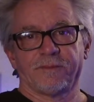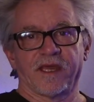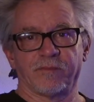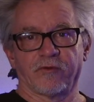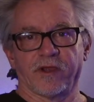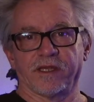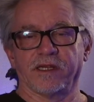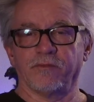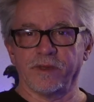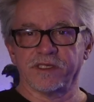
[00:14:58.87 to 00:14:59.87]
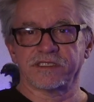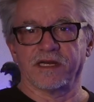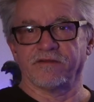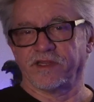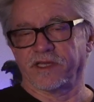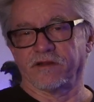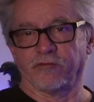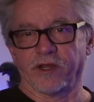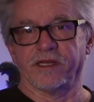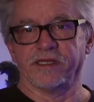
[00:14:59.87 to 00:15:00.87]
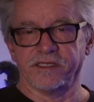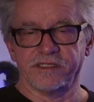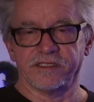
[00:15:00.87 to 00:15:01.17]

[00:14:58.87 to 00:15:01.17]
upgrade, and based on everything I've read, it